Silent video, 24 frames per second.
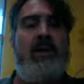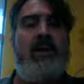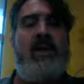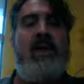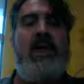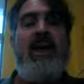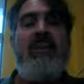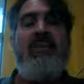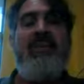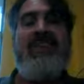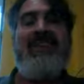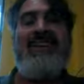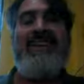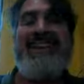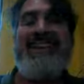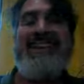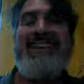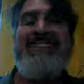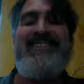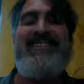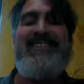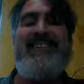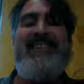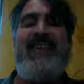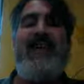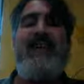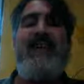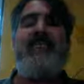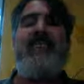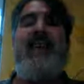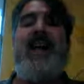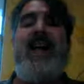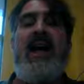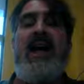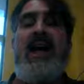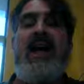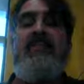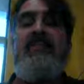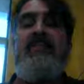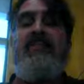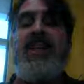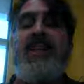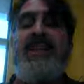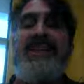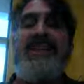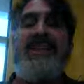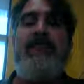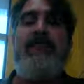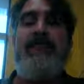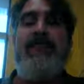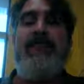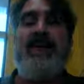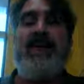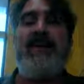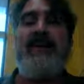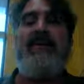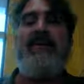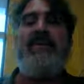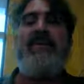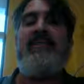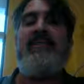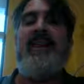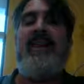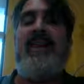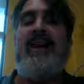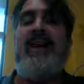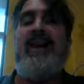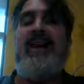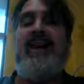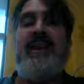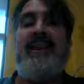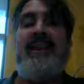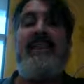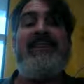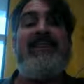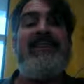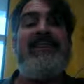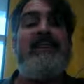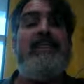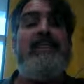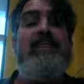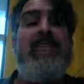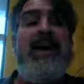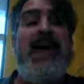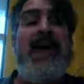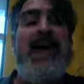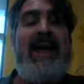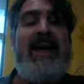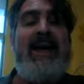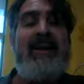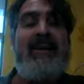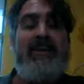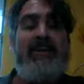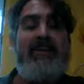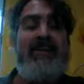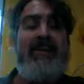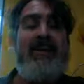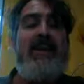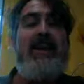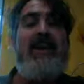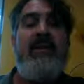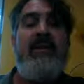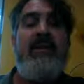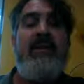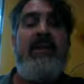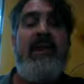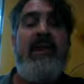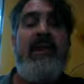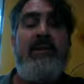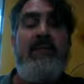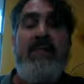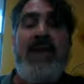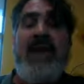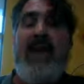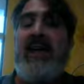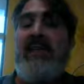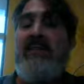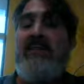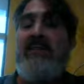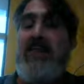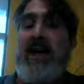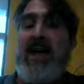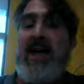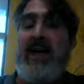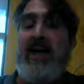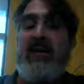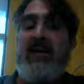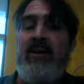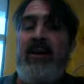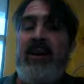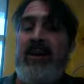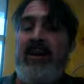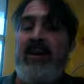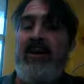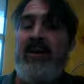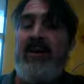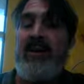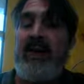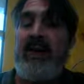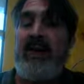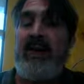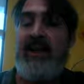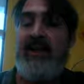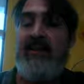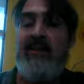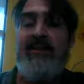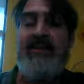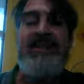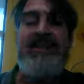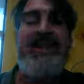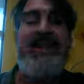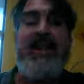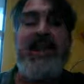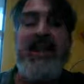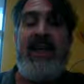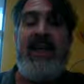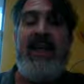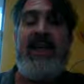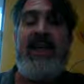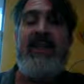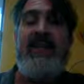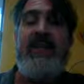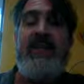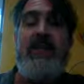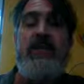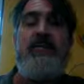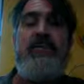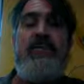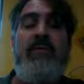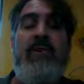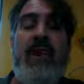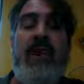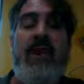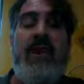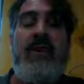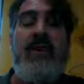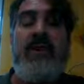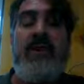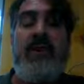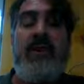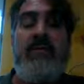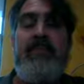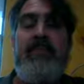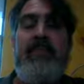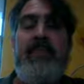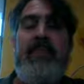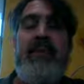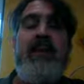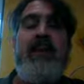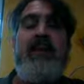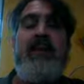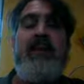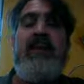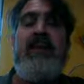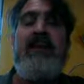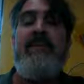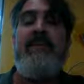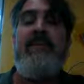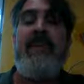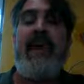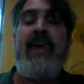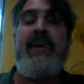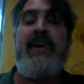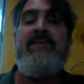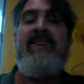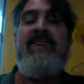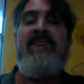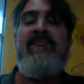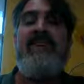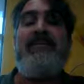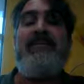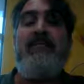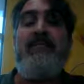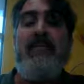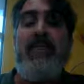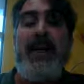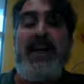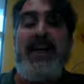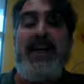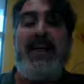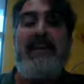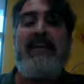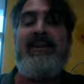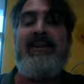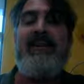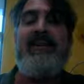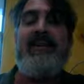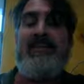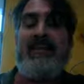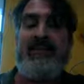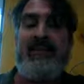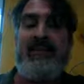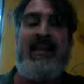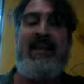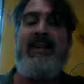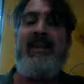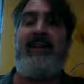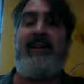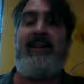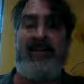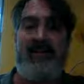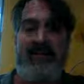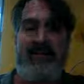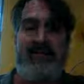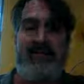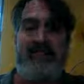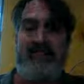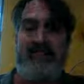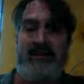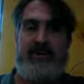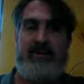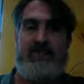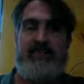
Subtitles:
Now, the density of an object depends on its mass, the amount of matter it contains, and its volume, the amount of space it takes up.